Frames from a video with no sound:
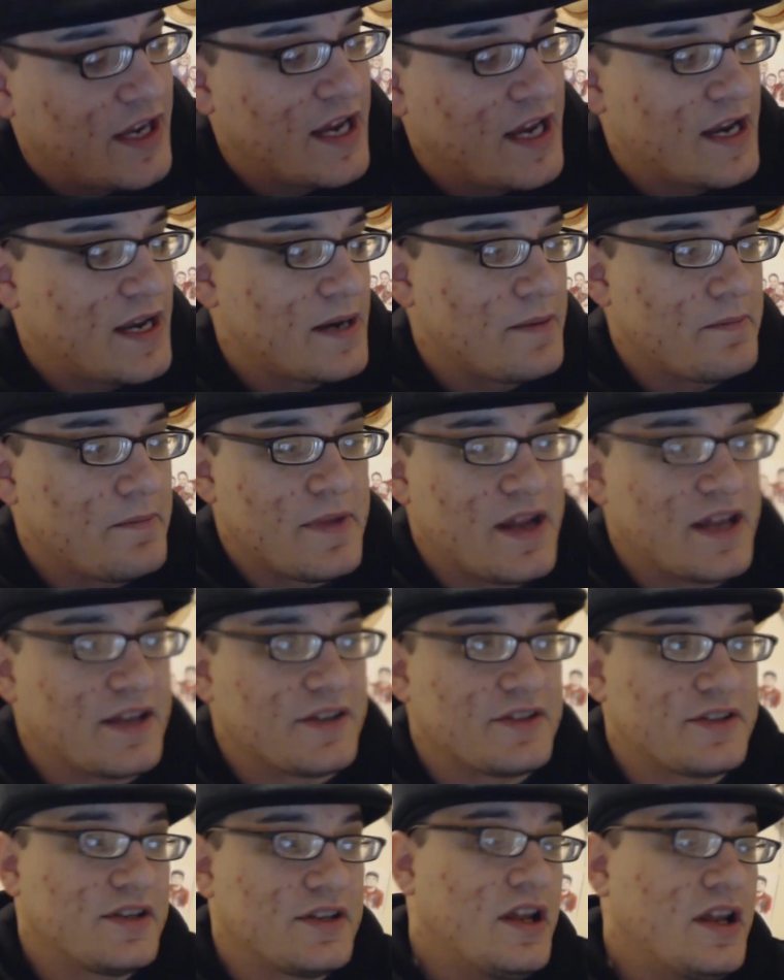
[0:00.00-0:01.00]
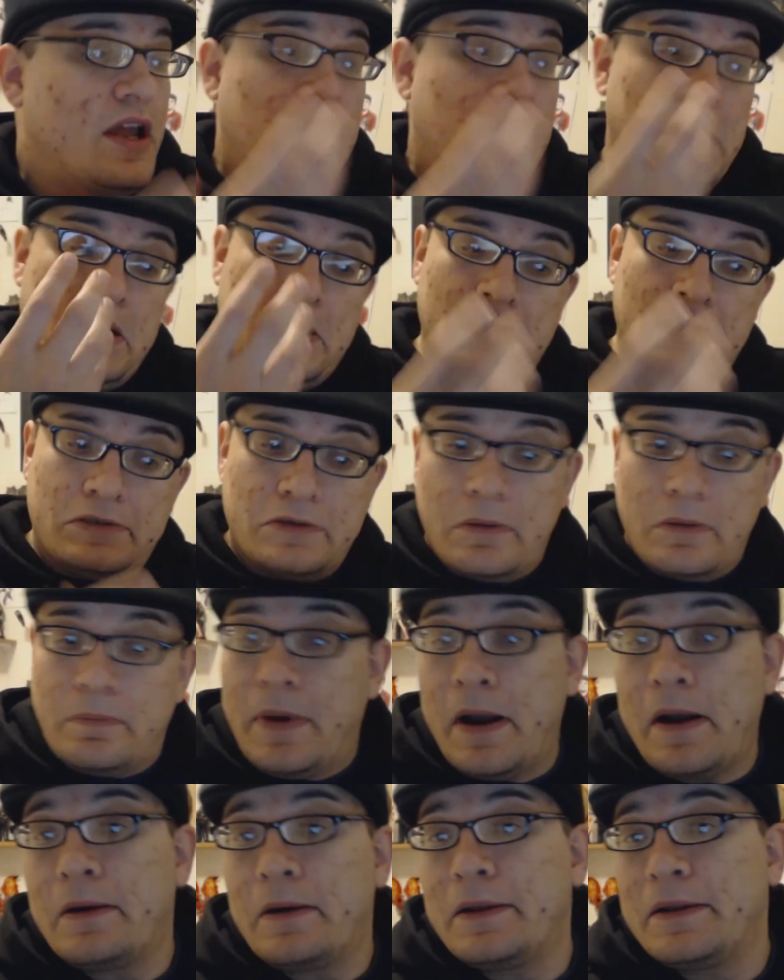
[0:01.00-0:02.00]
the hidden mist. So
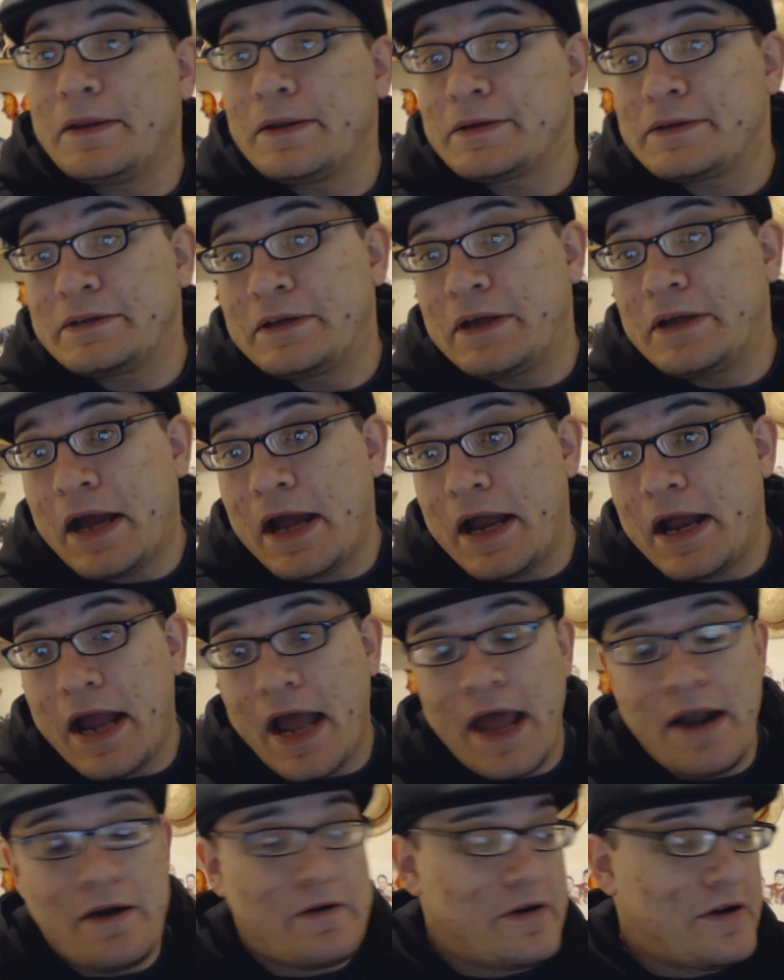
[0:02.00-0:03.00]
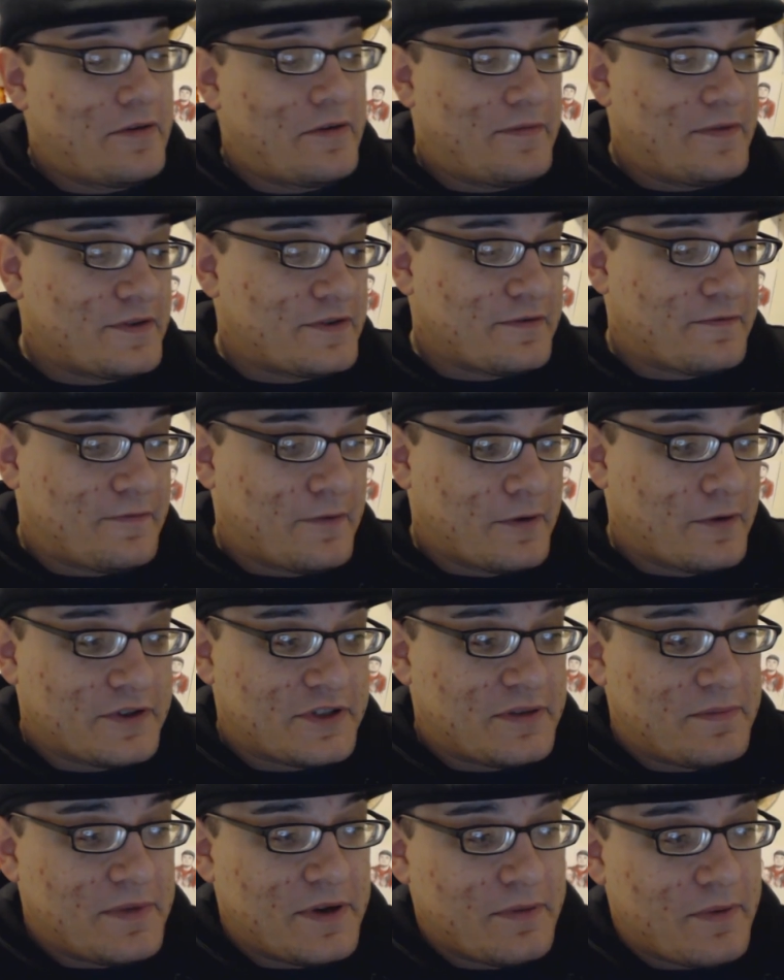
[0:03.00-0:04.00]
apparently this guy, I don't know if he's a
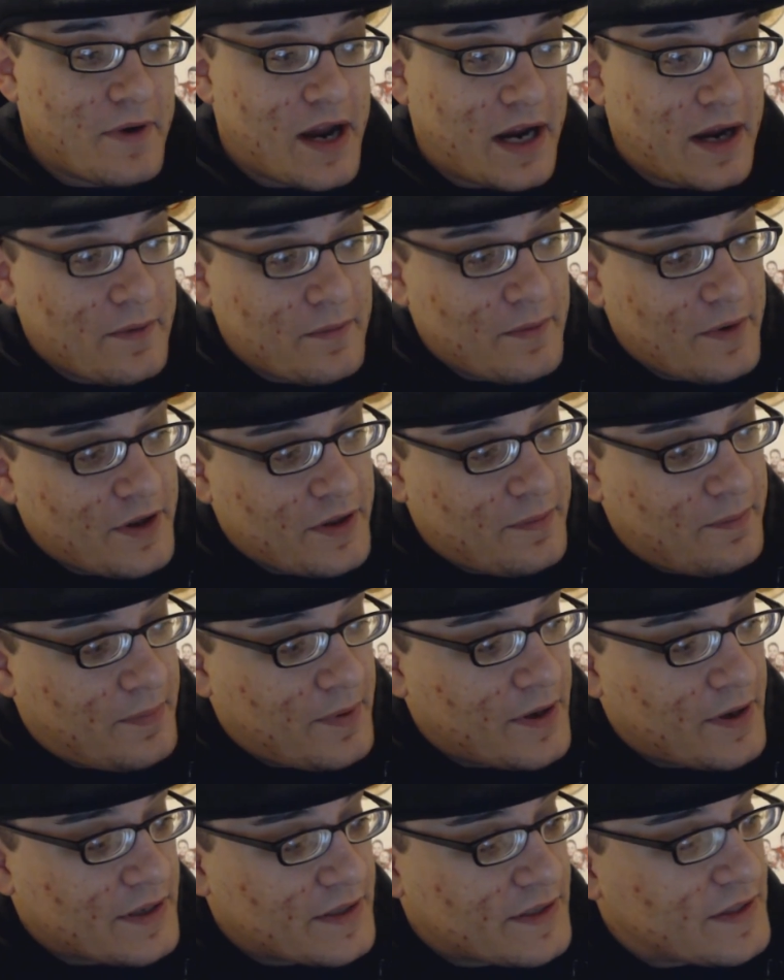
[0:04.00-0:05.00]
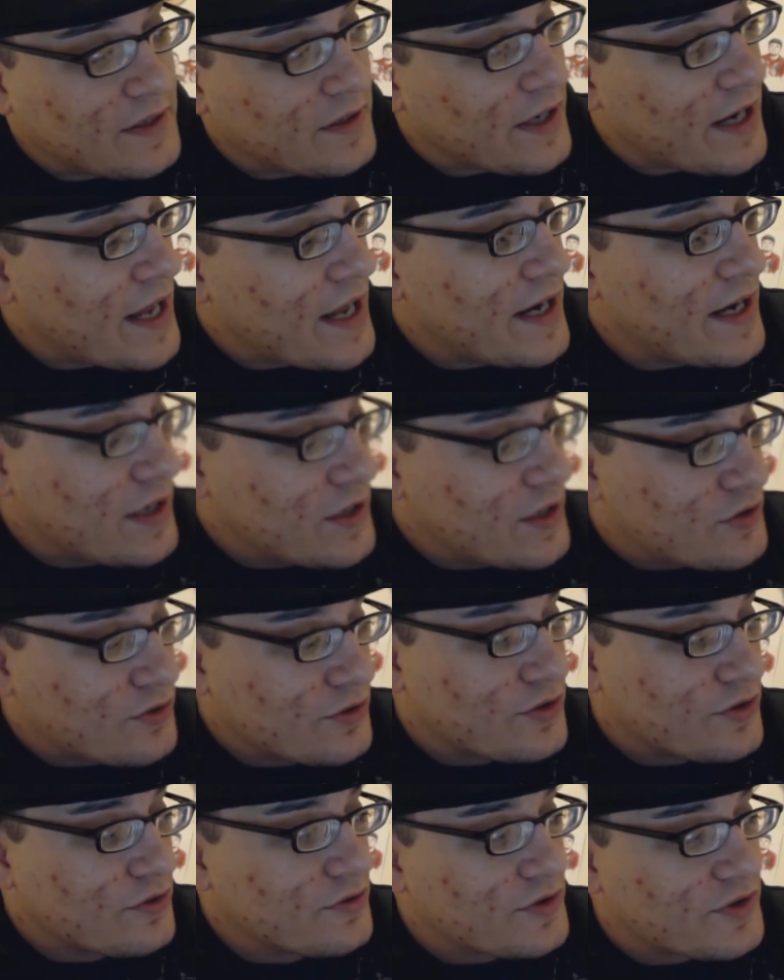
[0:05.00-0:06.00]
force to be reckoned with, but they're kind of
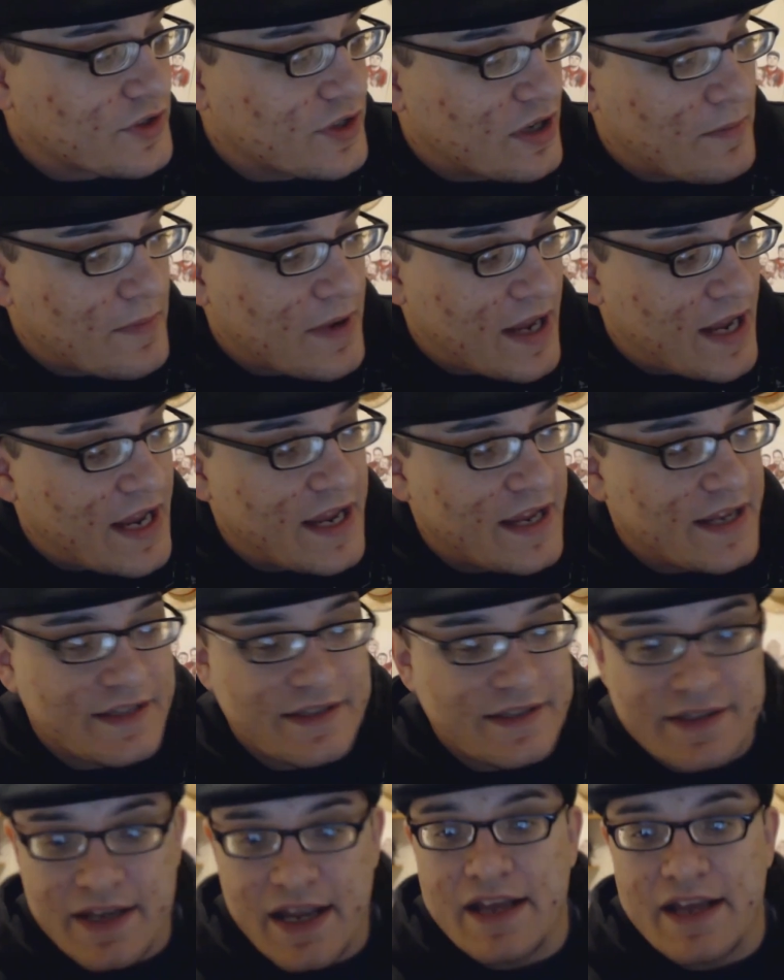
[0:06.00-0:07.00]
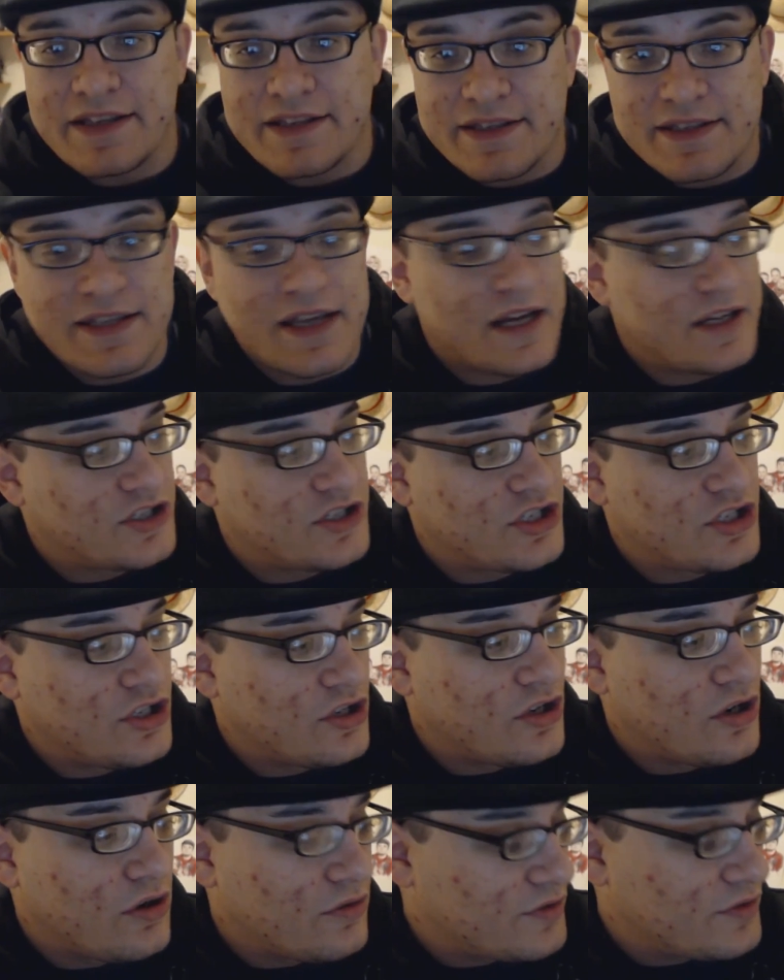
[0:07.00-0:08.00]
introducing him as such,
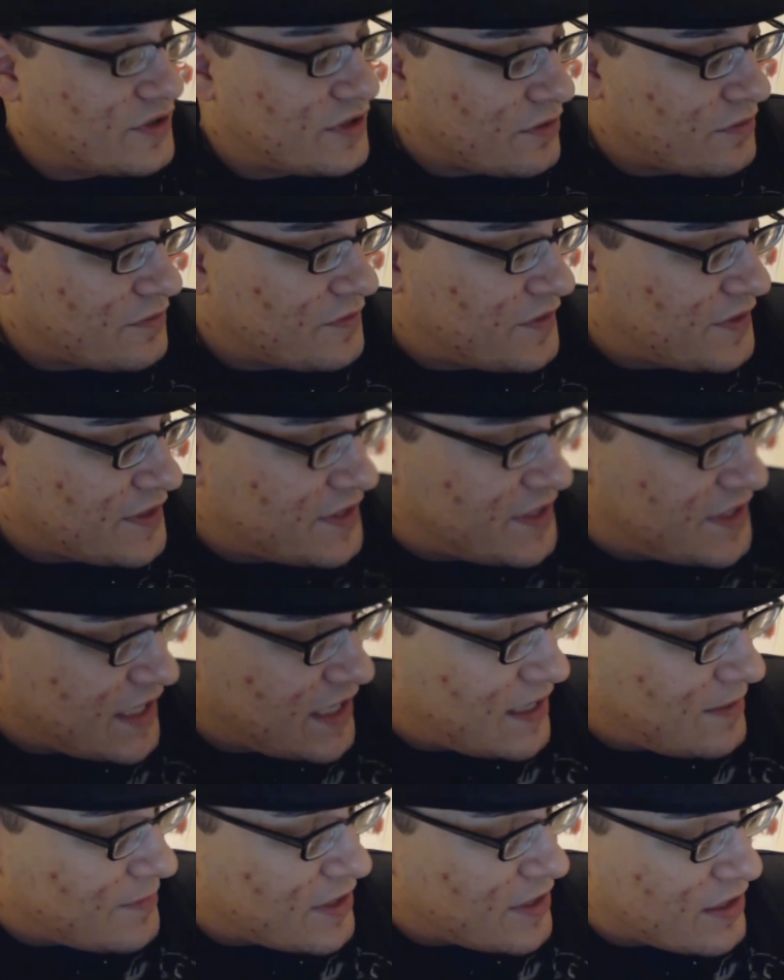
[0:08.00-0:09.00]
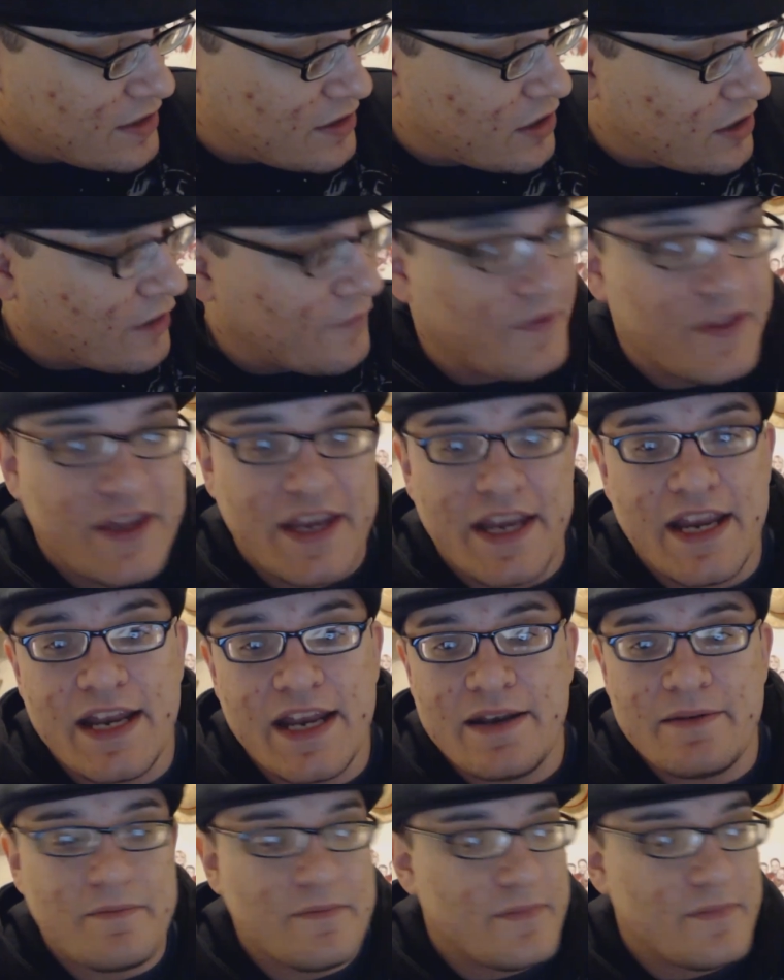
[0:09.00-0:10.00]
you know, the demon of the
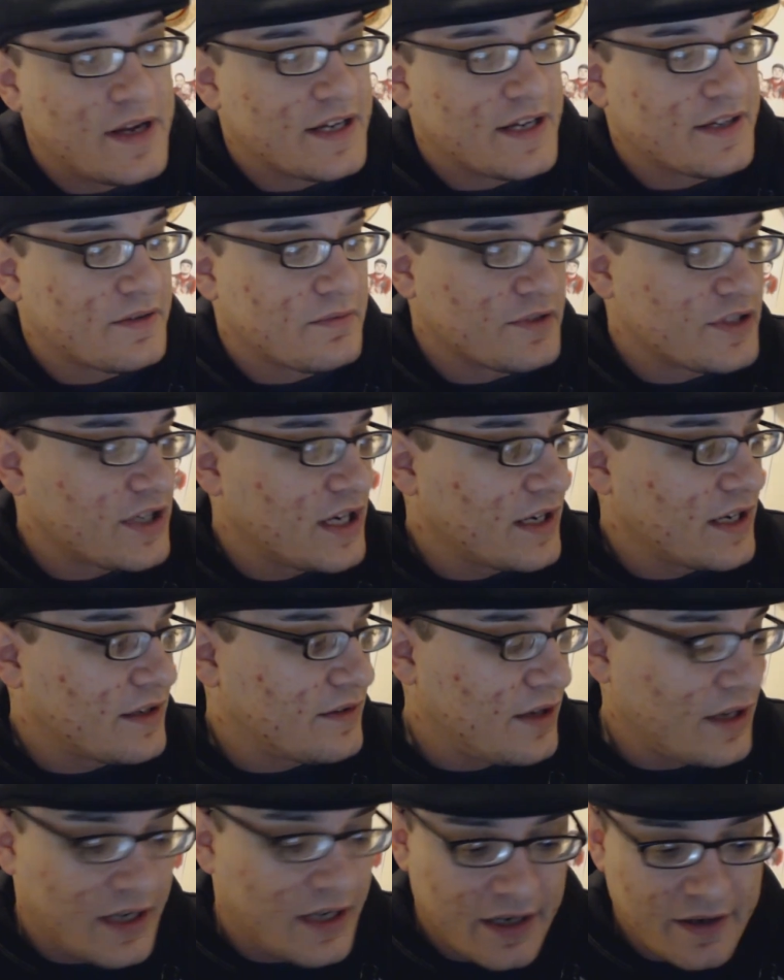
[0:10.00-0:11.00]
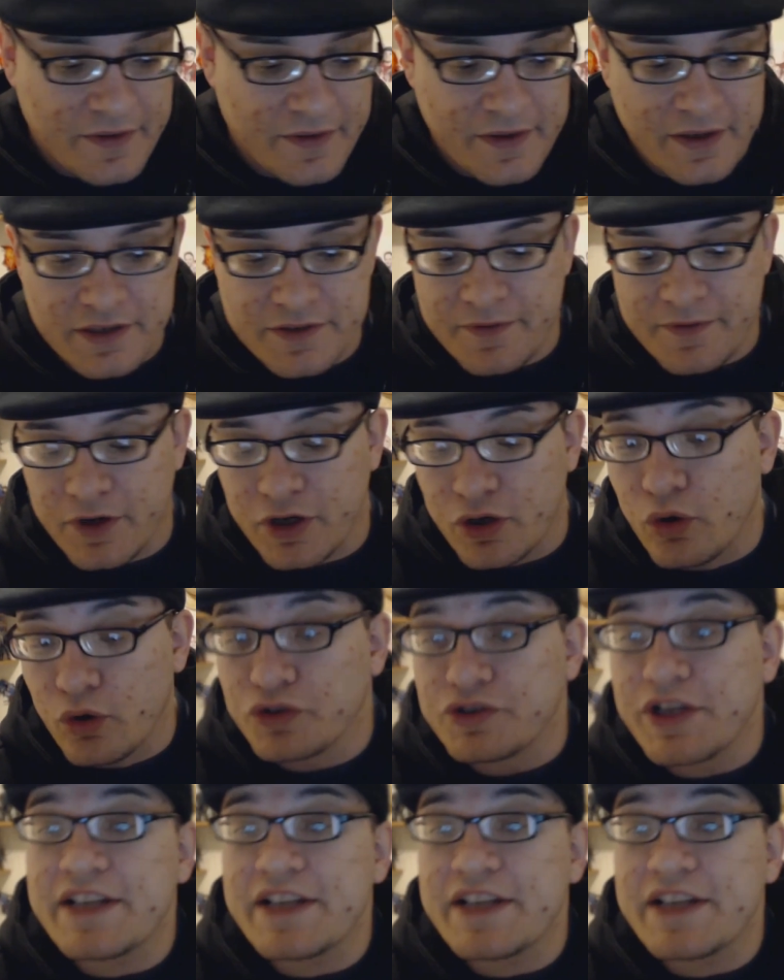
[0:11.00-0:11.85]
hidden mist, which I kind of think is very cool.